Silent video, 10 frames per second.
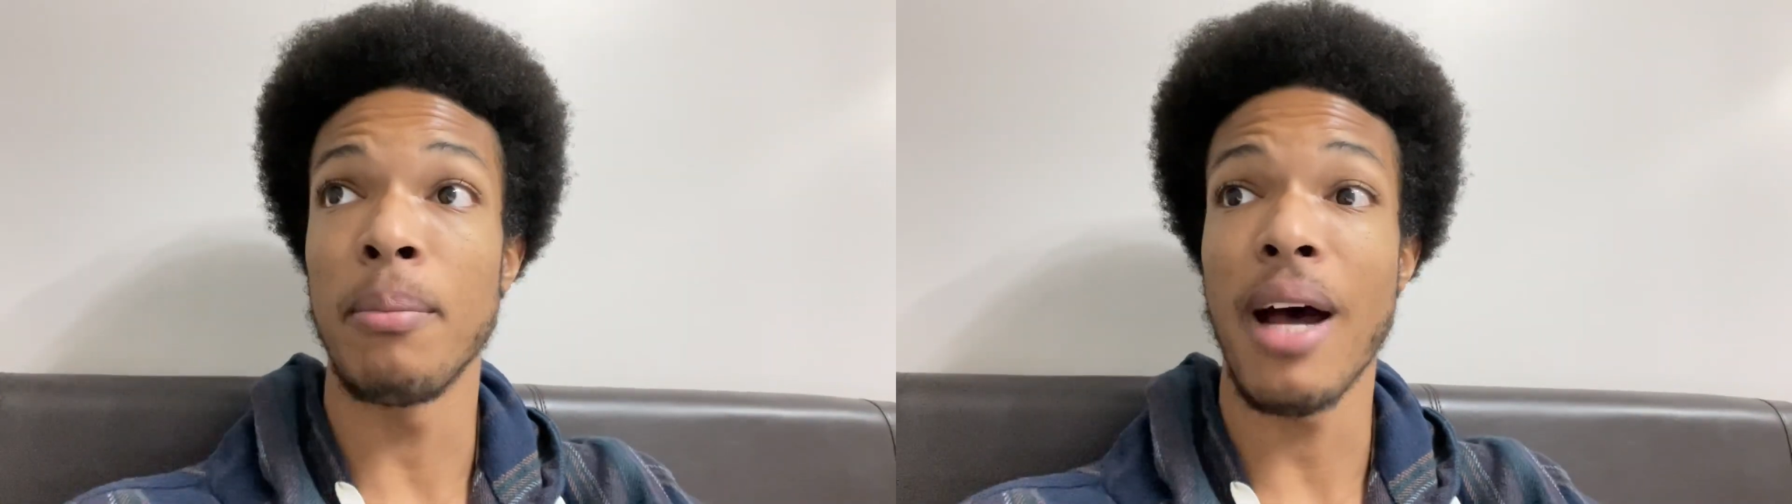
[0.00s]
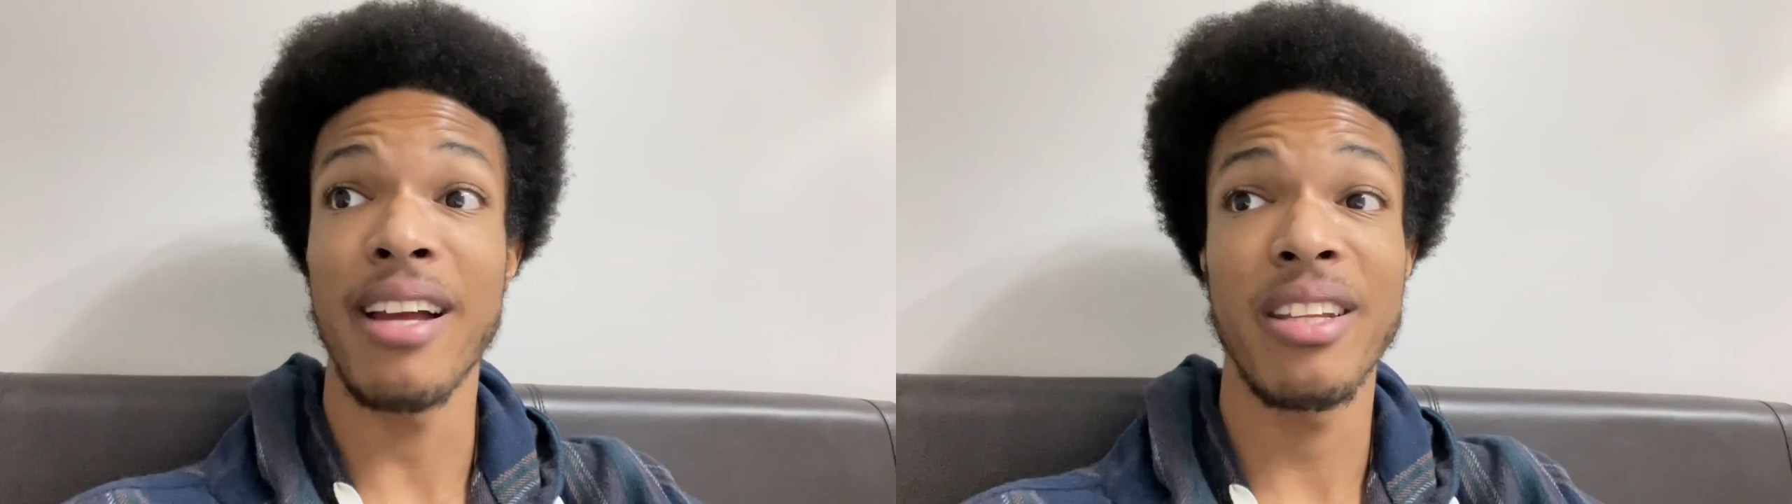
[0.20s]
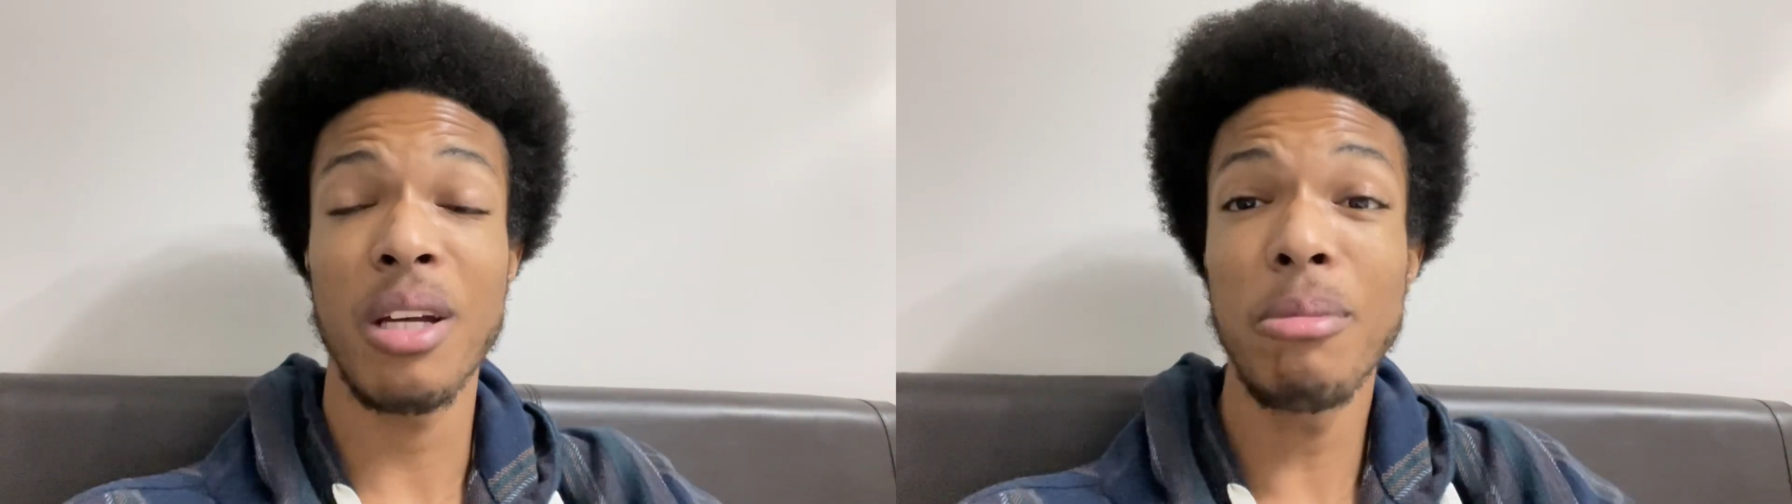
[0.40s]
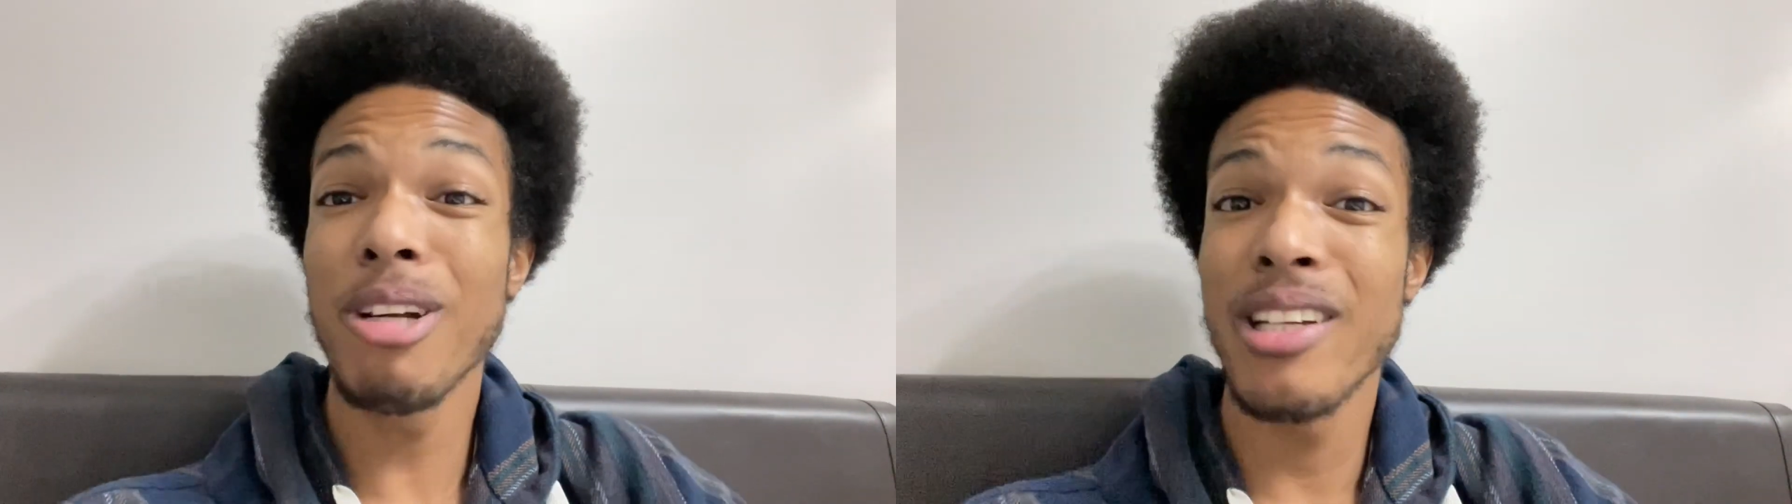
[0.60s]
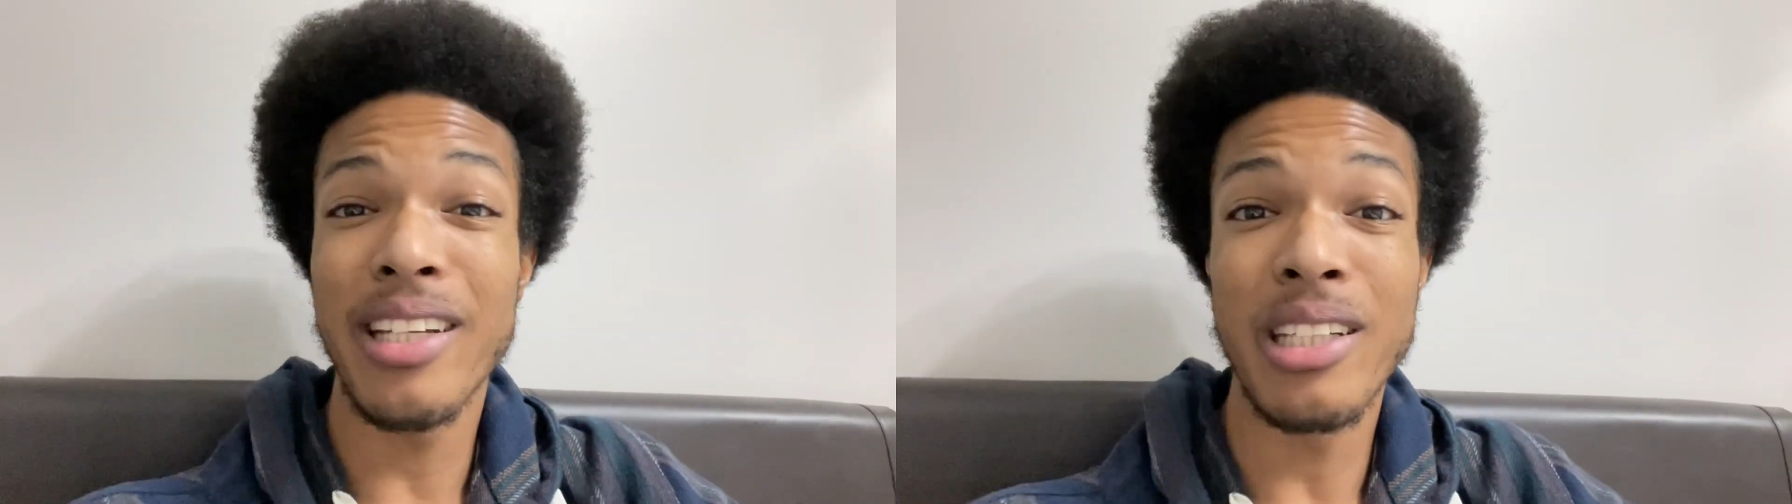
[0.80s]
I think I'm
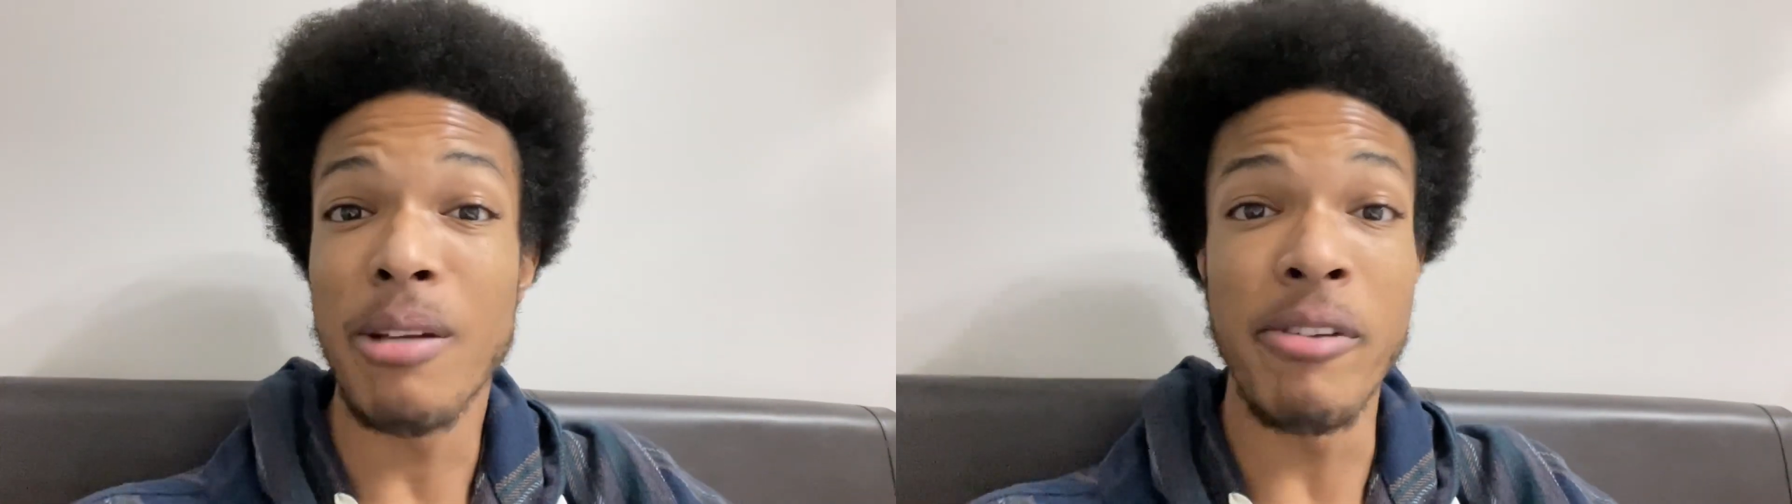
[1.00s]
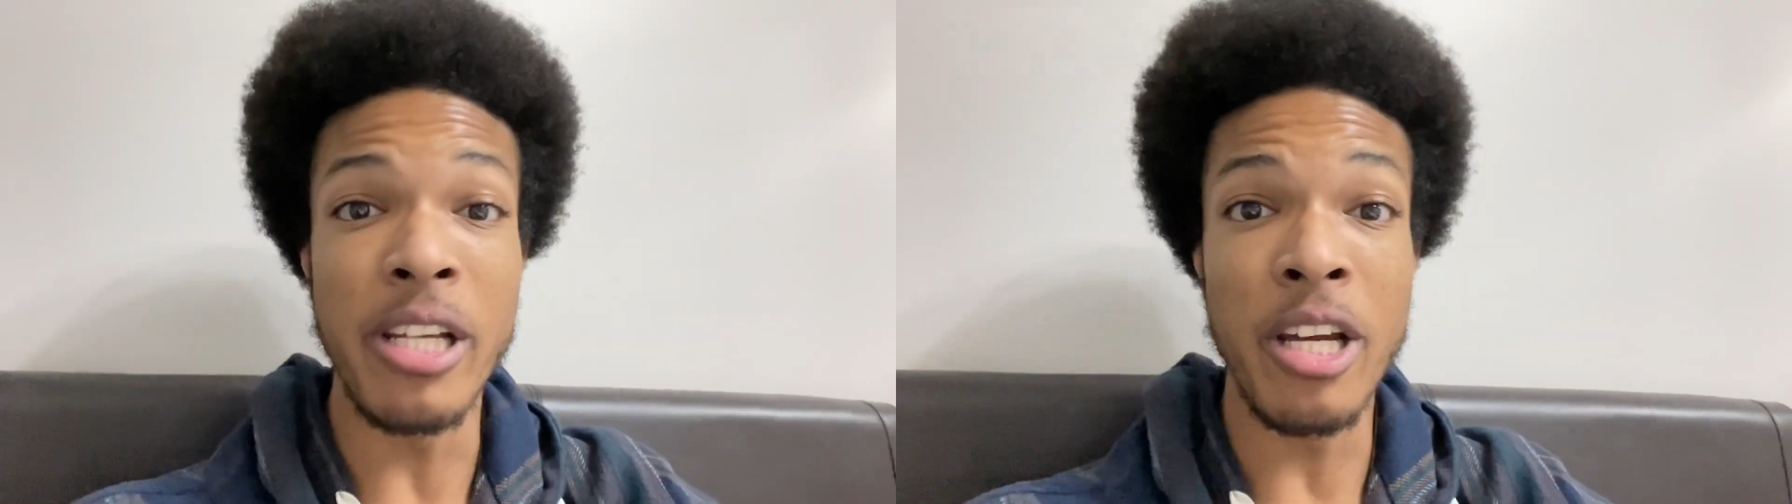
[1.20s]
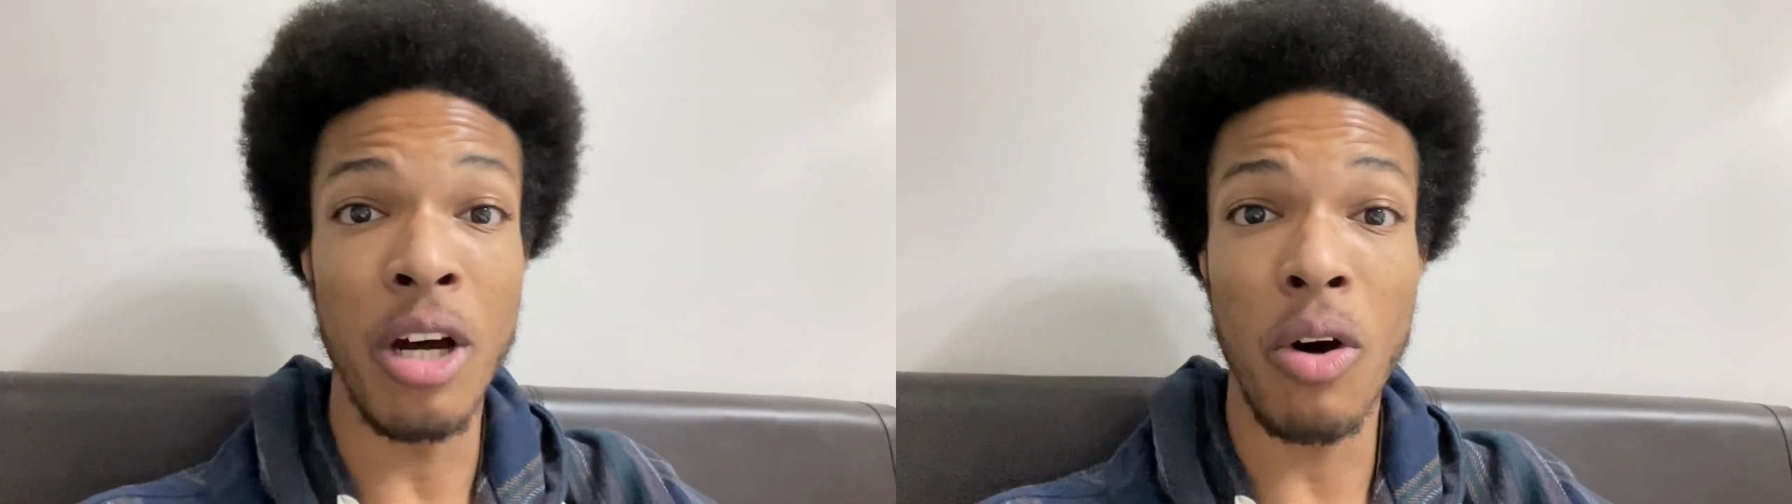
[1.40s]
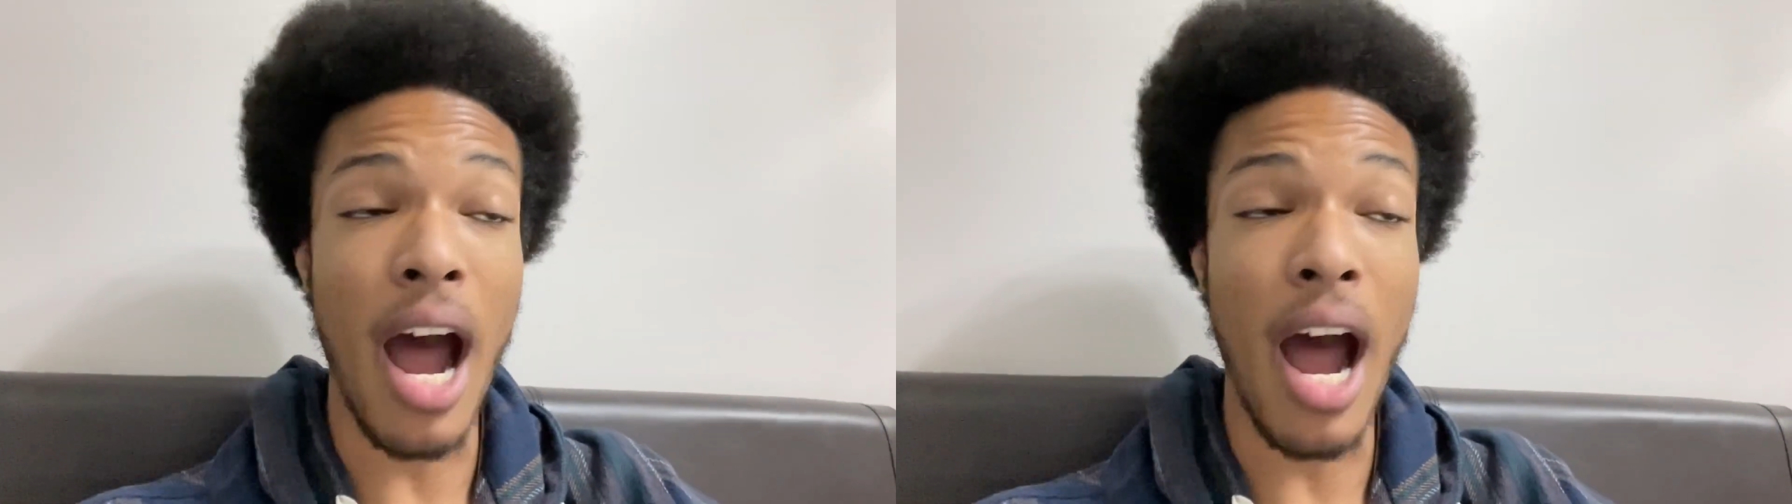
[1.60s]
gonna end the video.